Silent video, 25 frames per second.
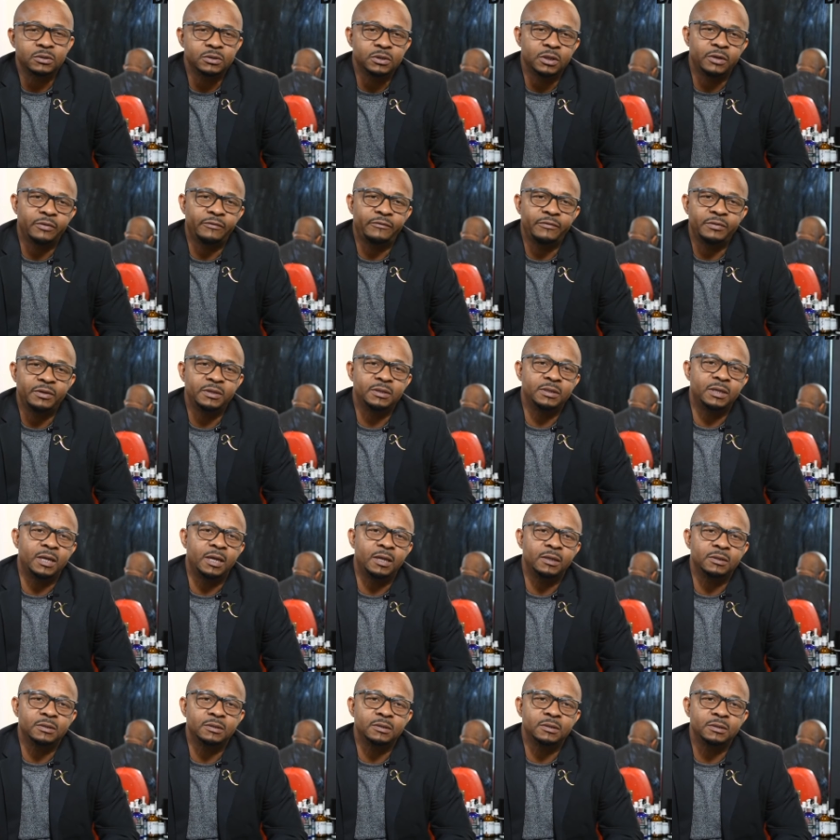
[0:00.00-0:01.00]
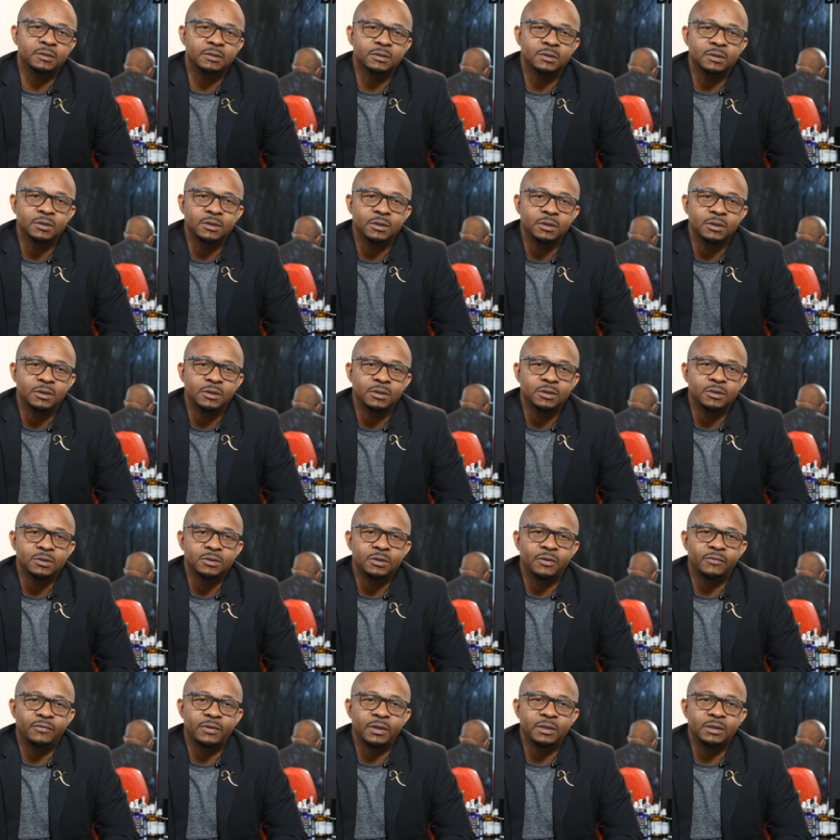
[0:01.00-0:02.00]
Sugar feeds cancer.
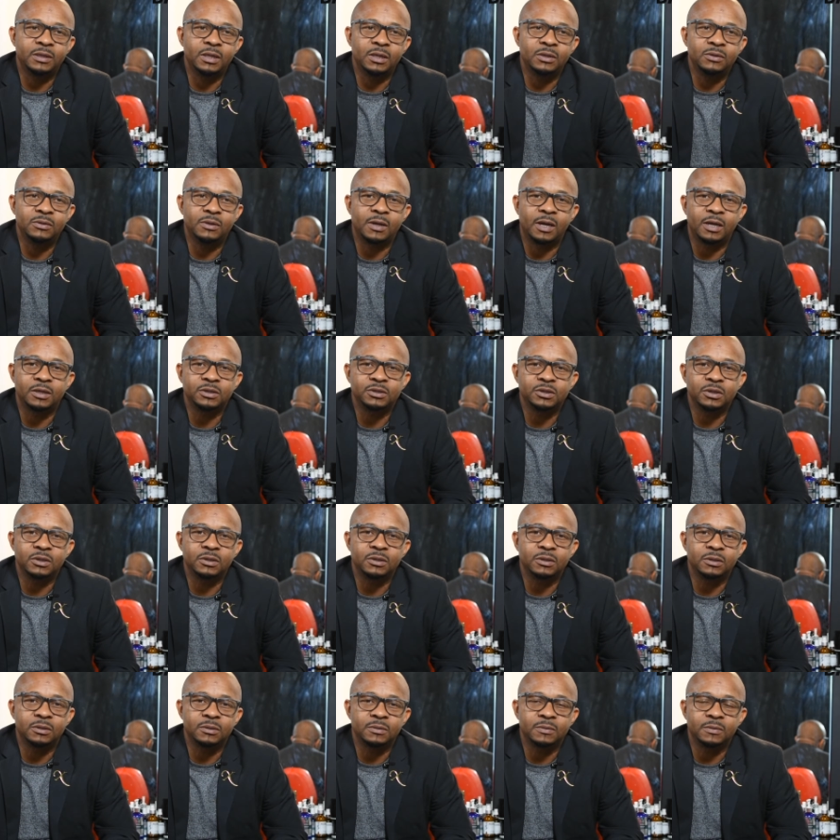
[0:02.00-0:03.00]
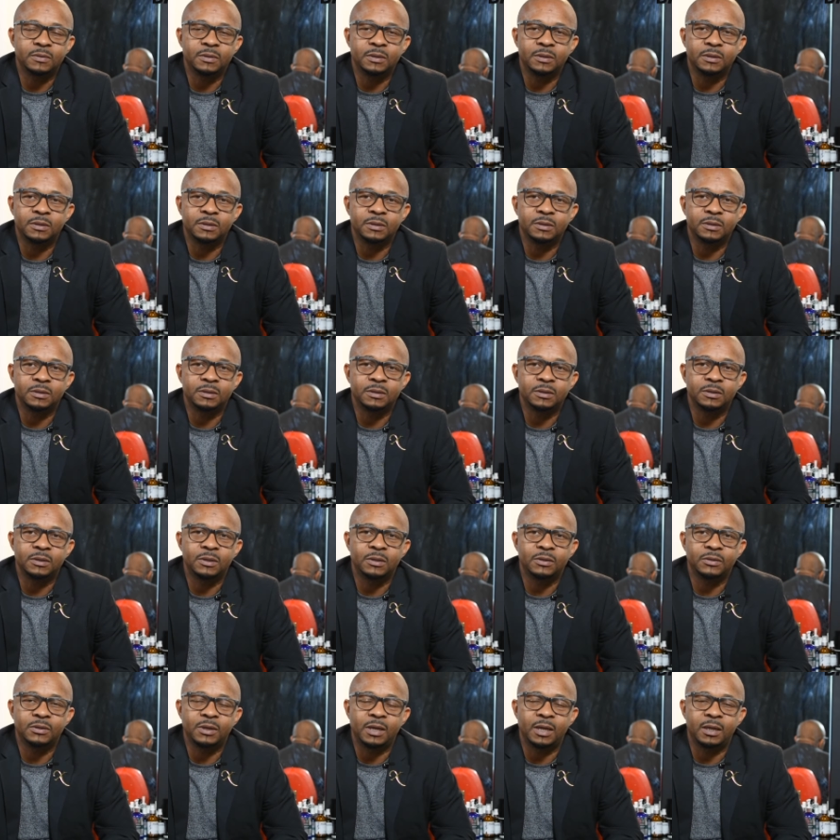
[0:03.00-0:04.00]
So if they tell you you got sugar, you
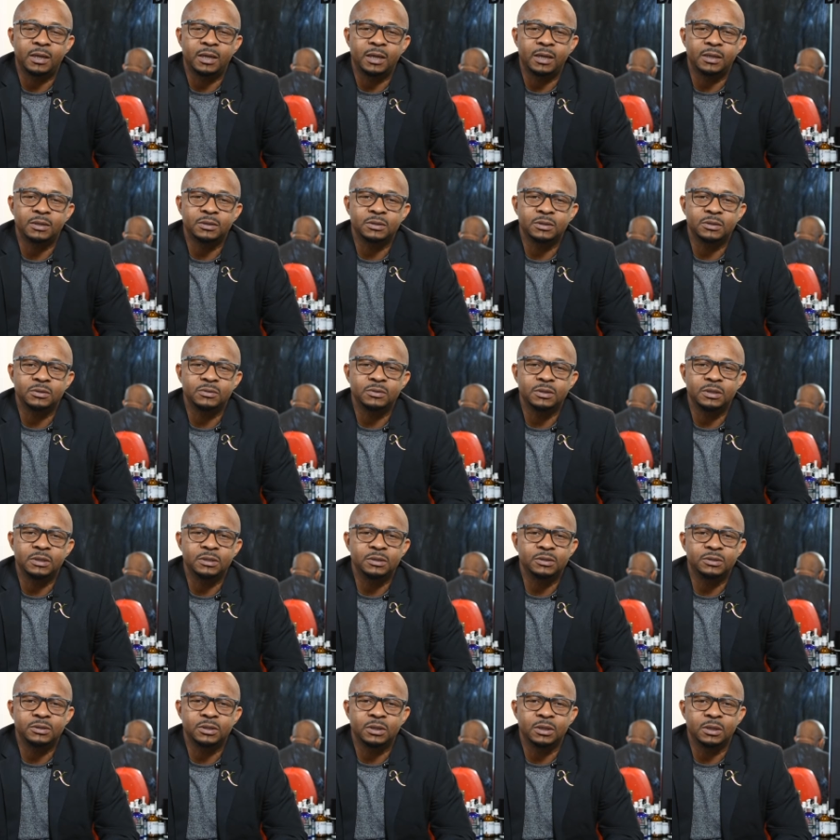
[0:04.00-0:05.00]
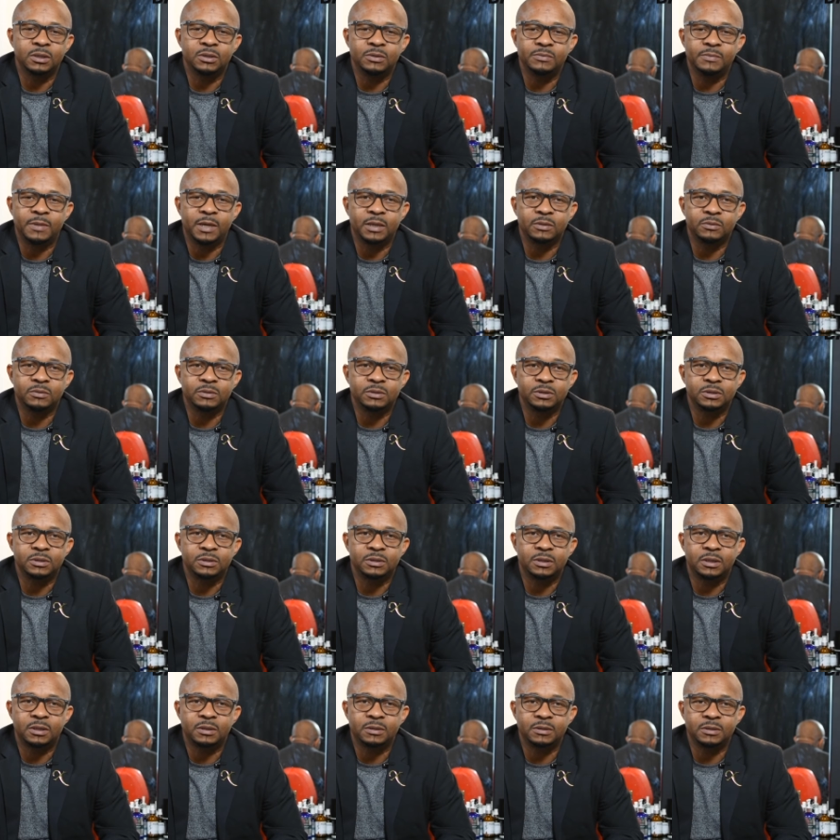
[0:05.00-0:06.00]
know, you got cancer, and you eating sugar, you might as well just
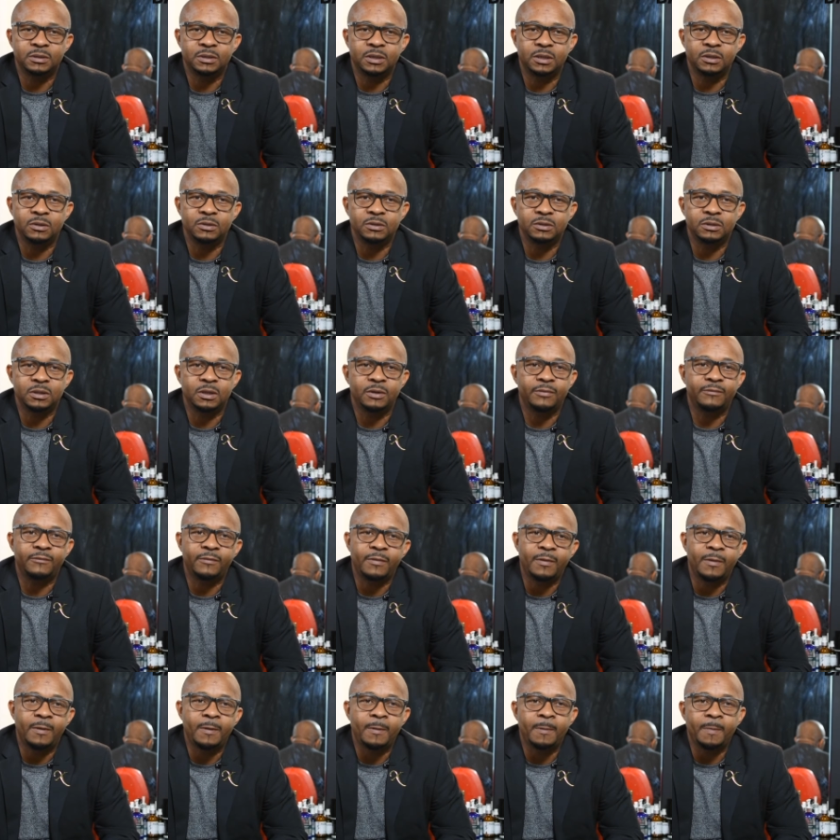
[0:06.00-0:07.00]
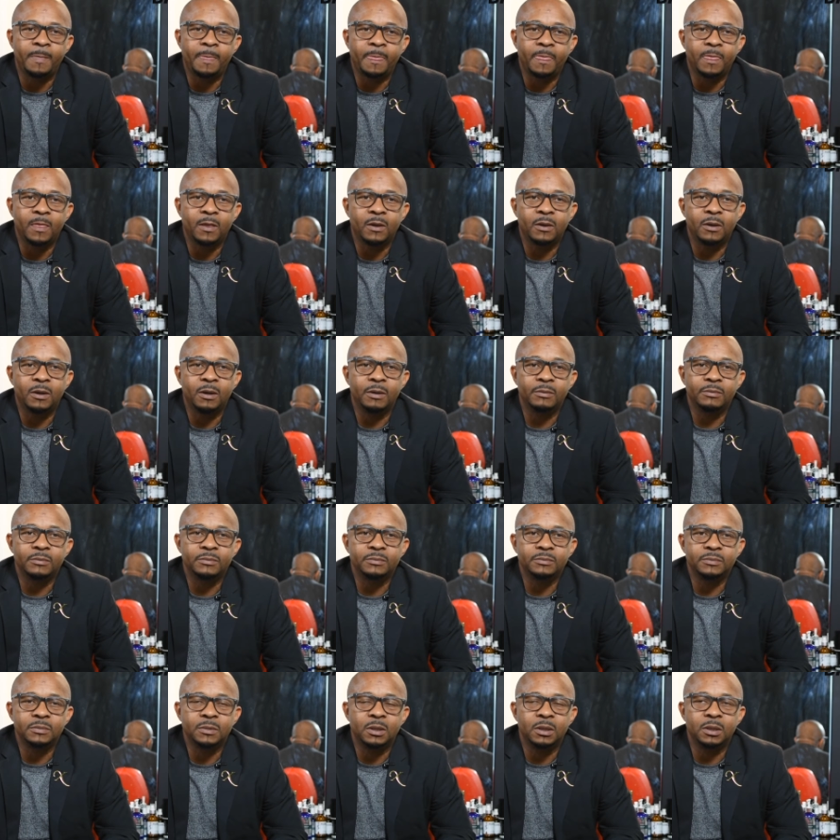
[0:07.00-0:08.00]
just kill yourself. Um,
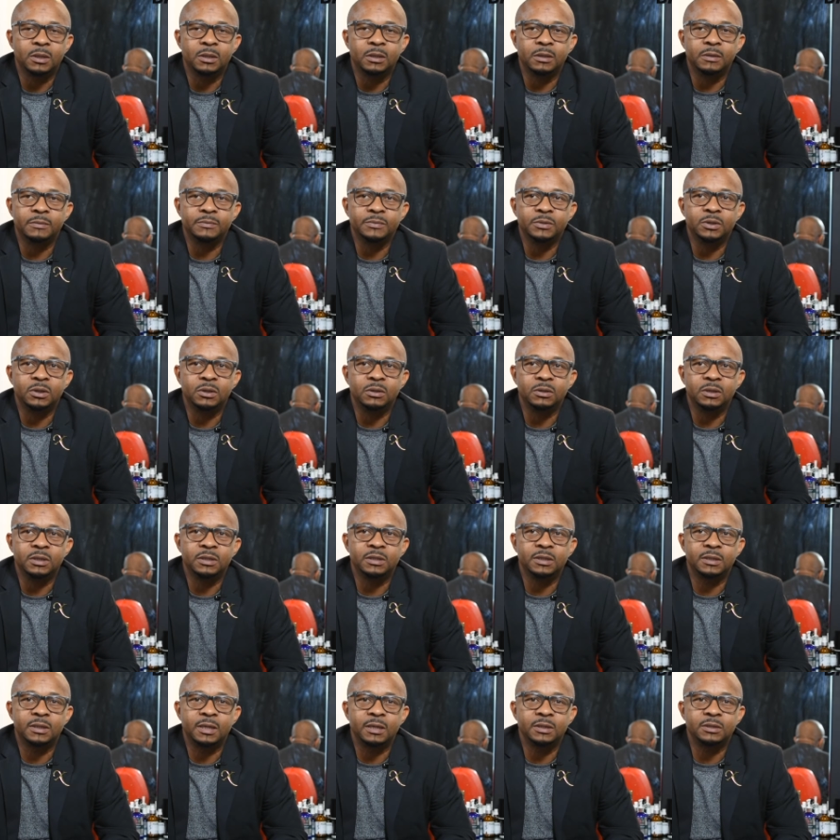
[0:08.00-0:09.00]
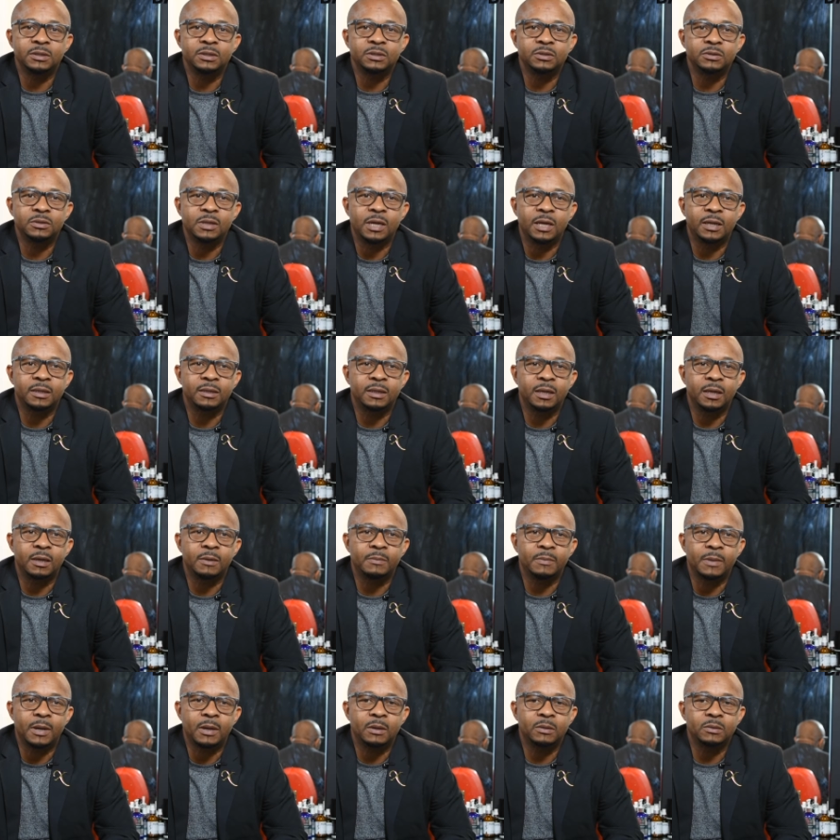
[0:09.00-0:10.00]
um you know, these are things that you got to think
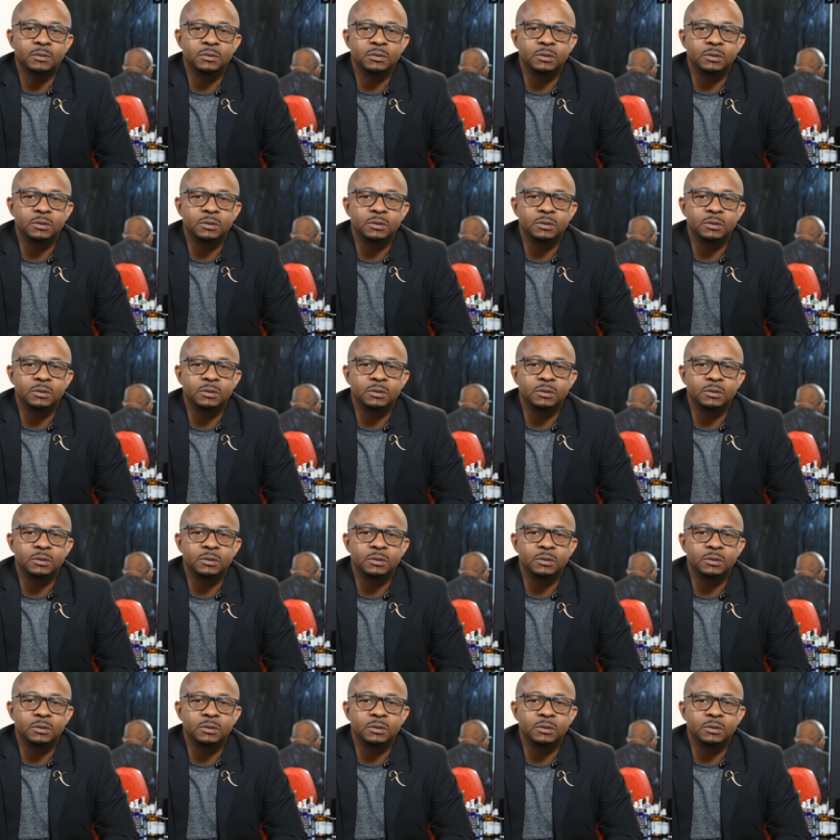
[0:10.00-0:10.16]
about.